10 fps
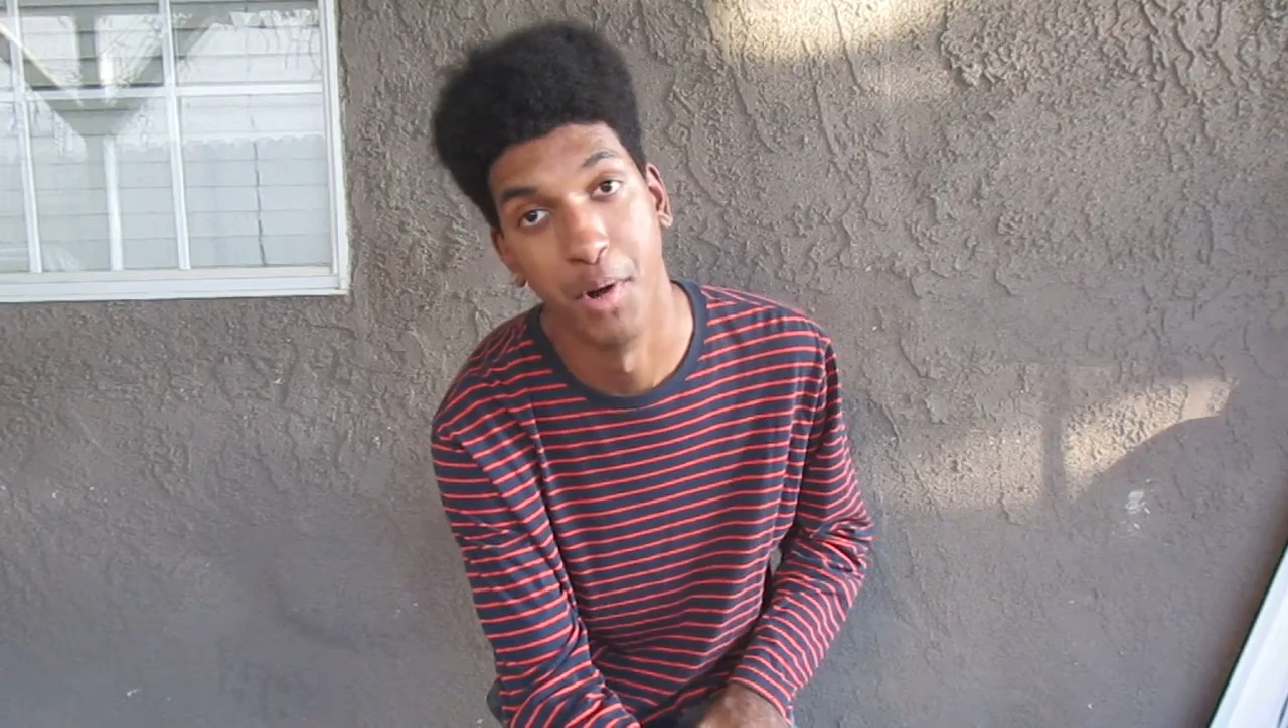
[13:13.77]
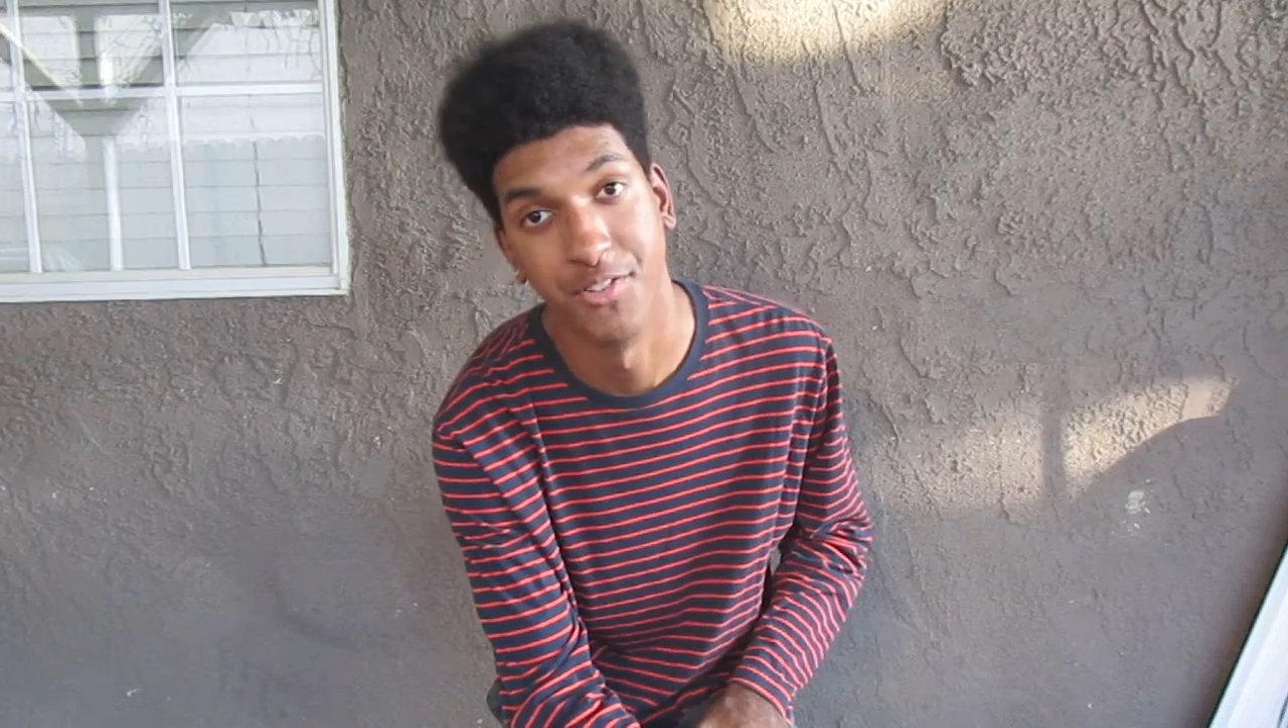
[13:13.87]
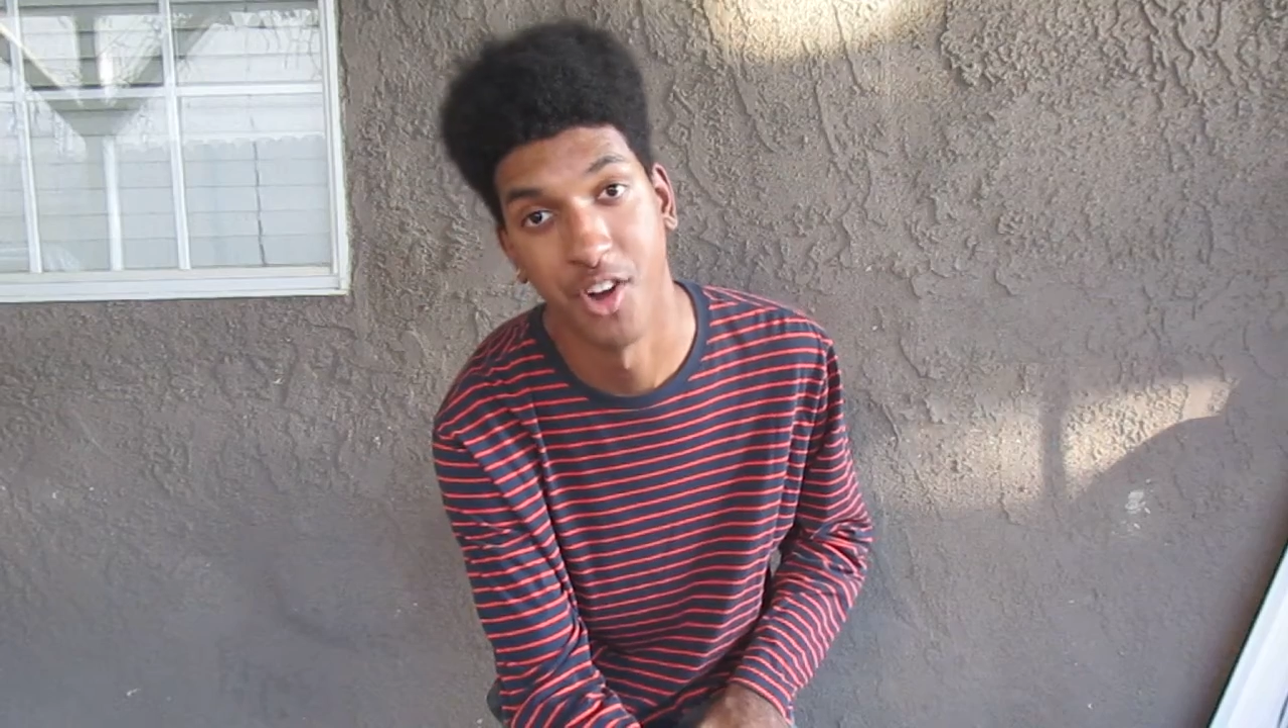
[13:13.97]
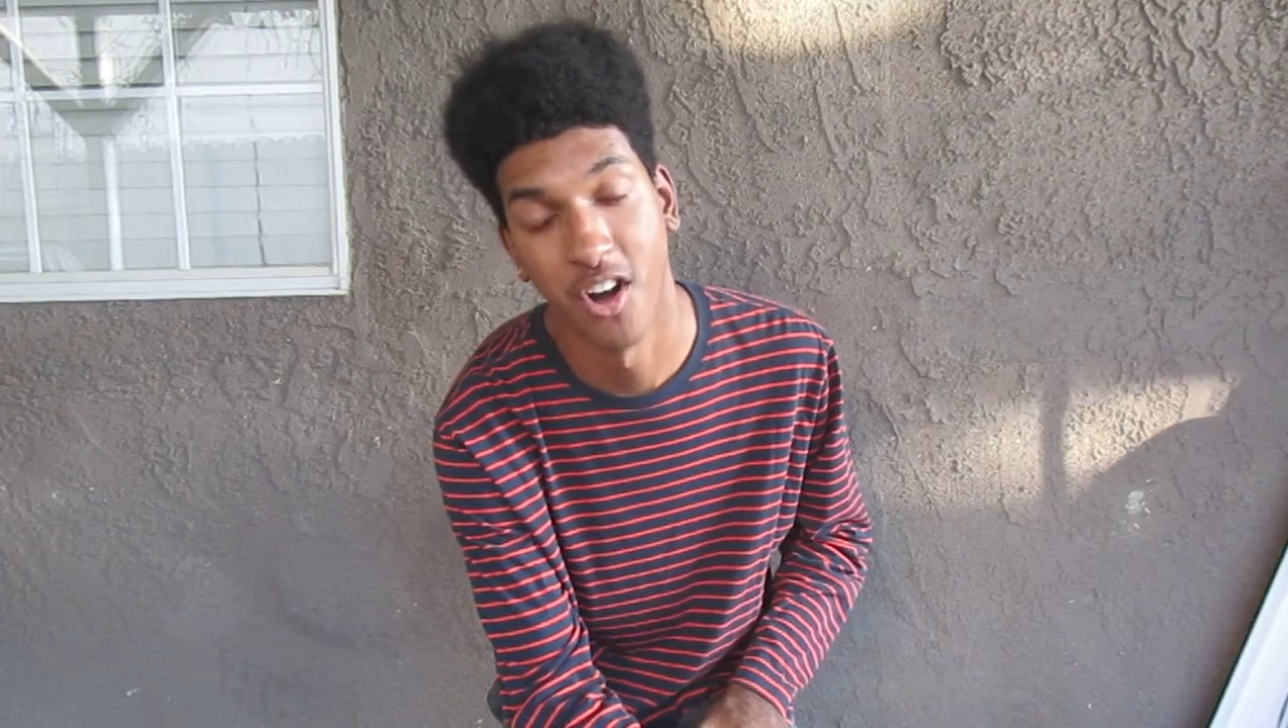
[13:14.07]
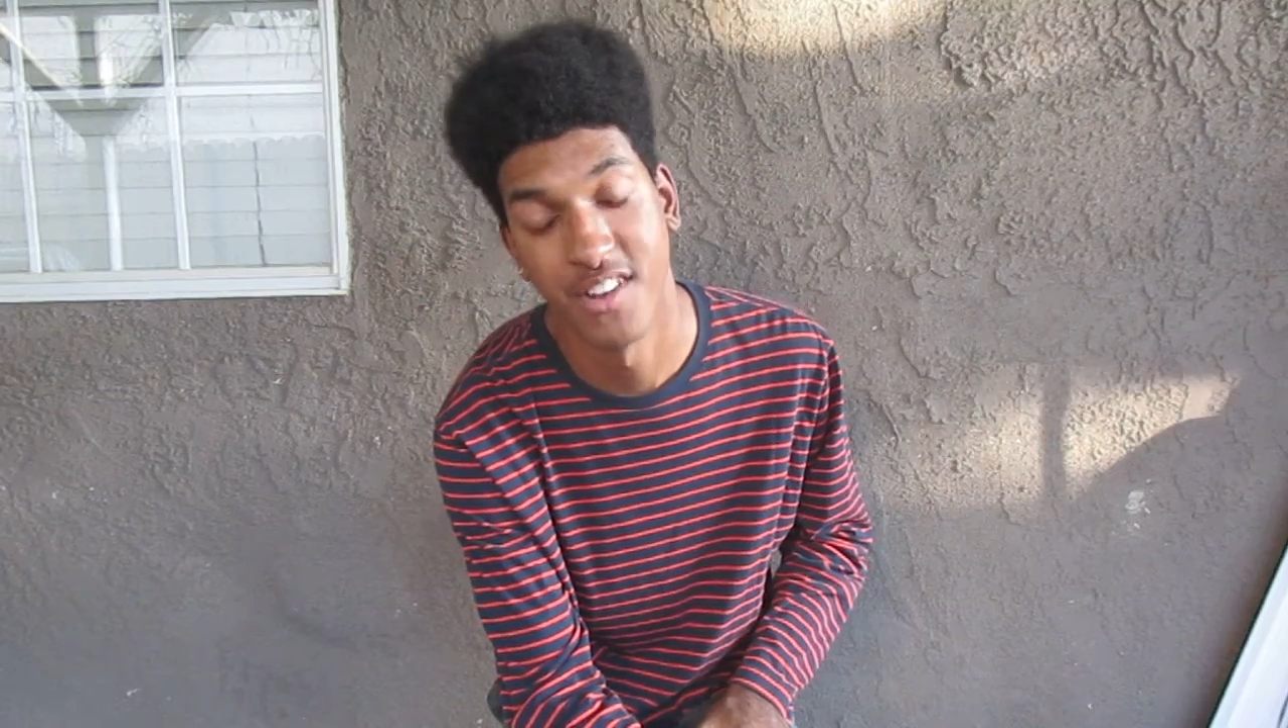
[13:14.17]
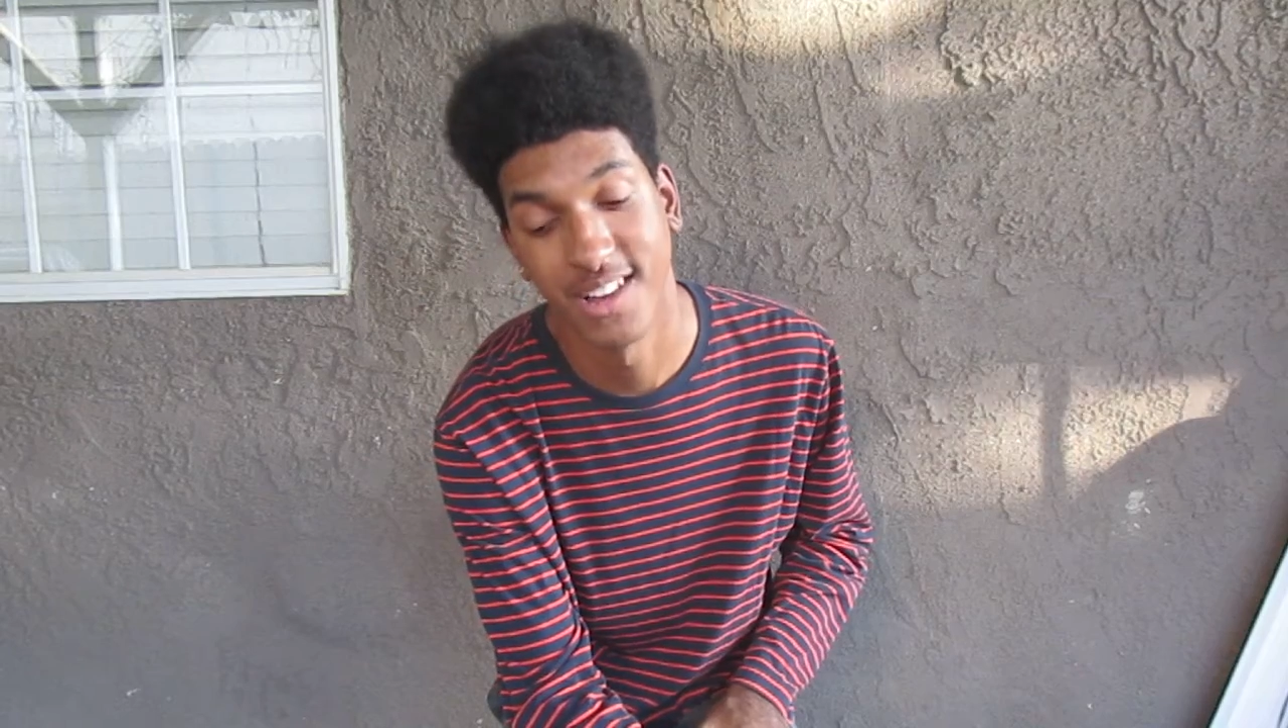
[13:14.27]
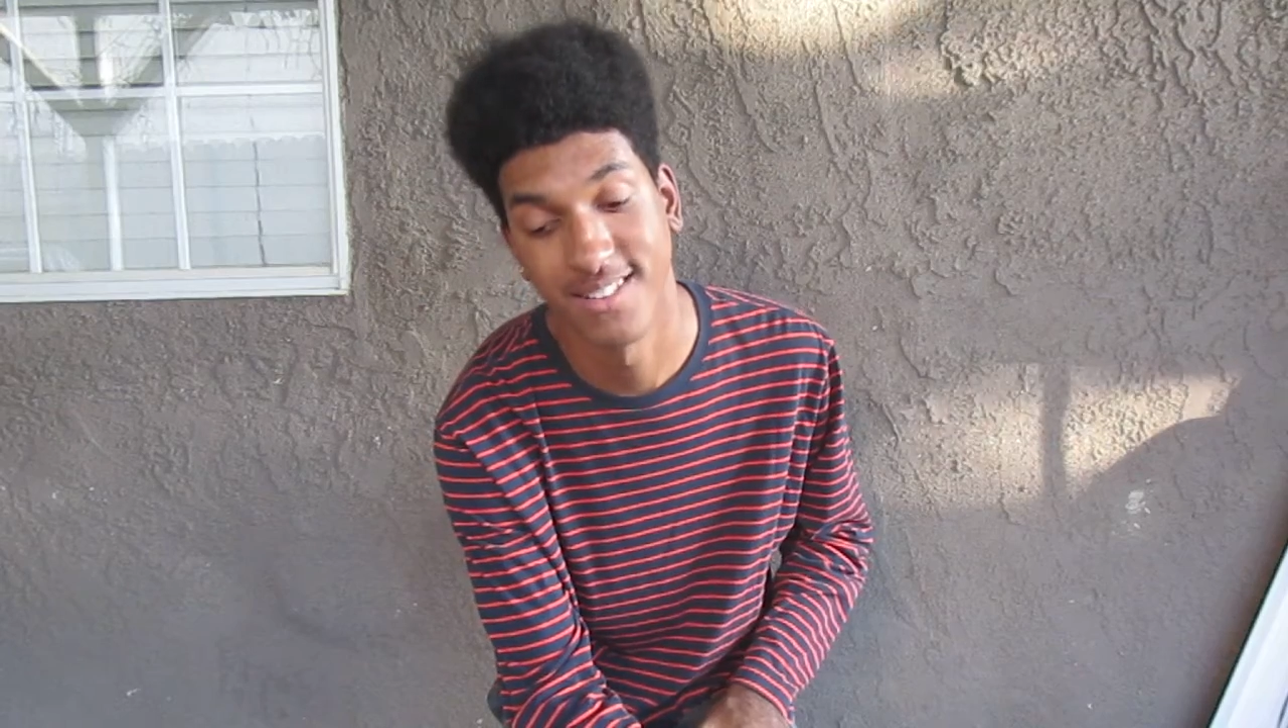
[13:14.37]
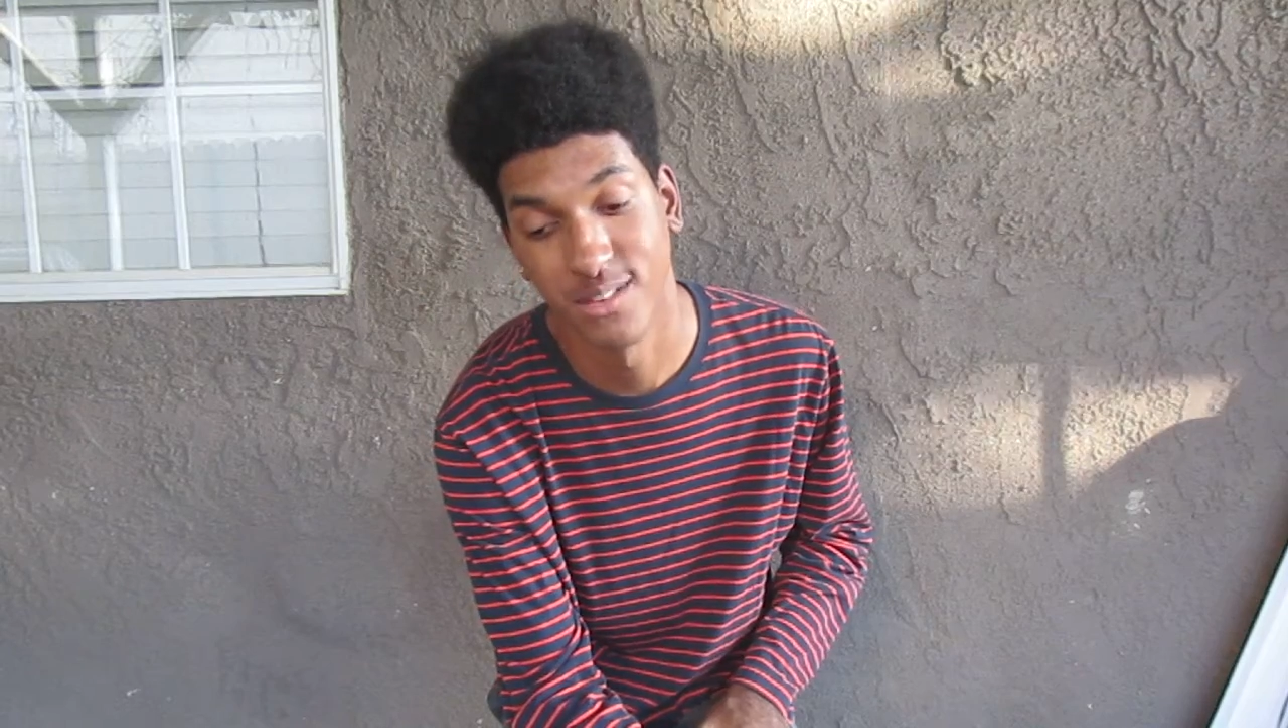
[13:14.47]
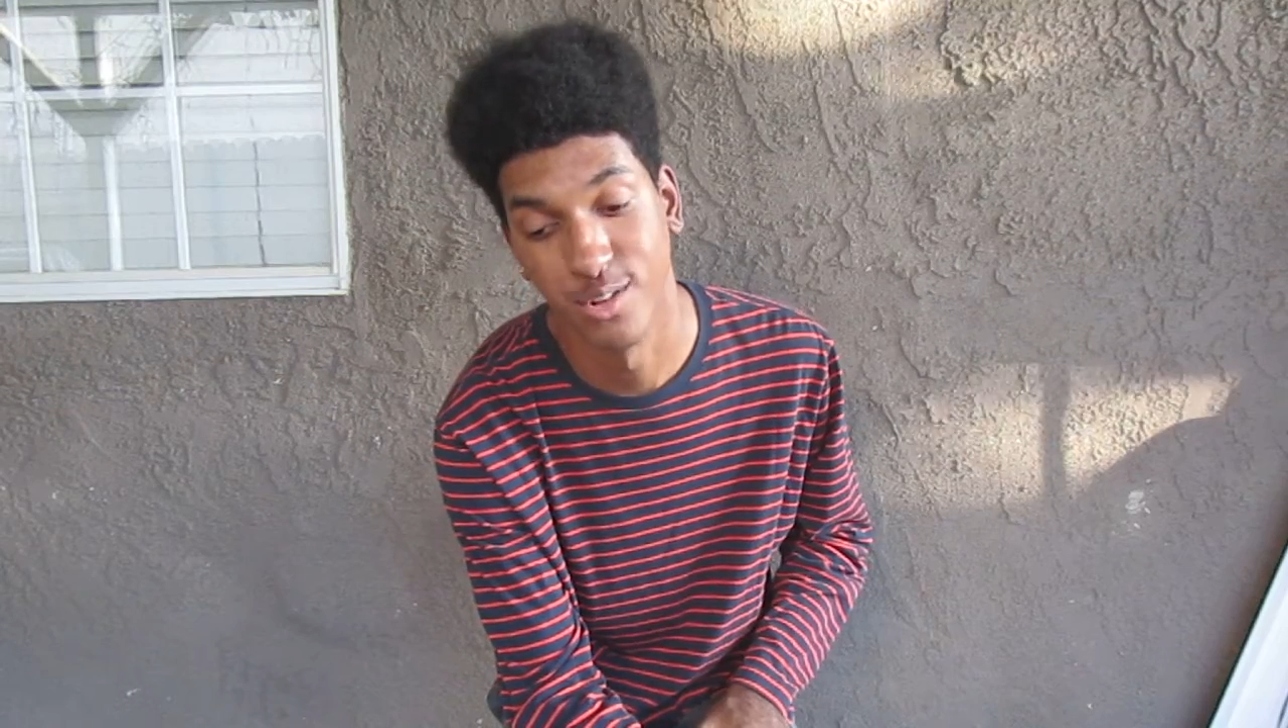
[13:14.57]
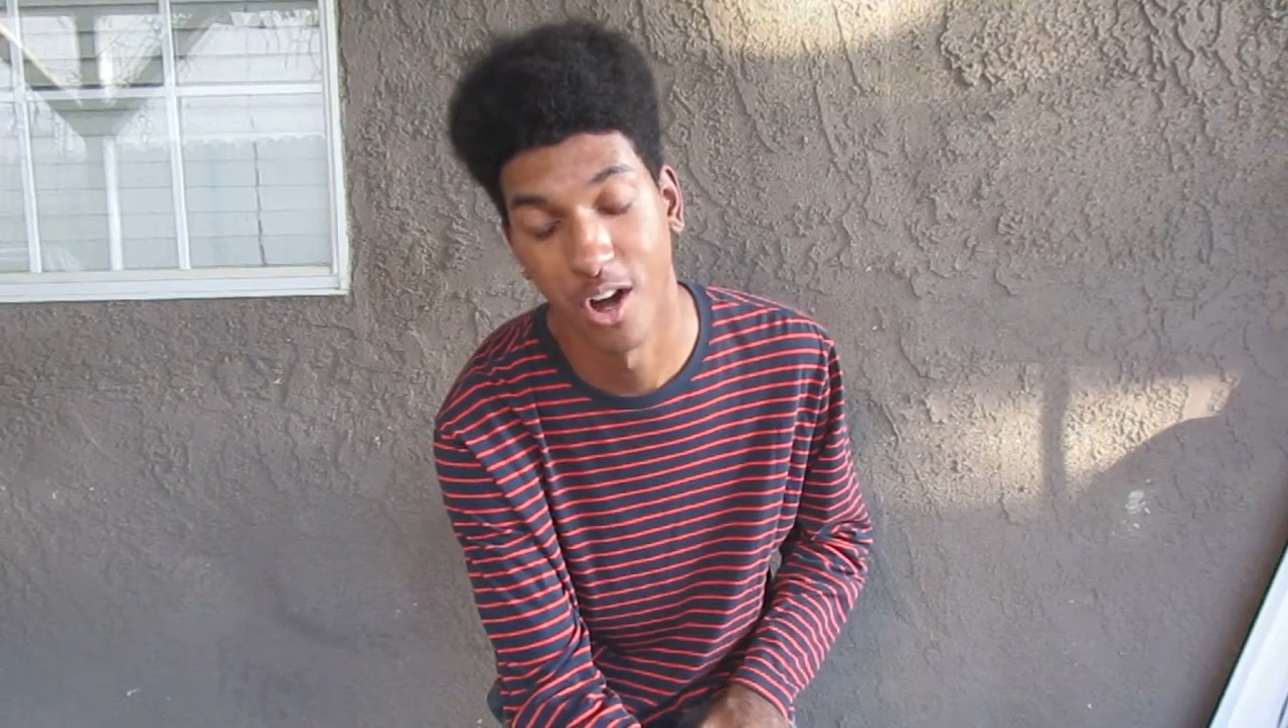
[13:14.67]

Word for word: But y'all niggas,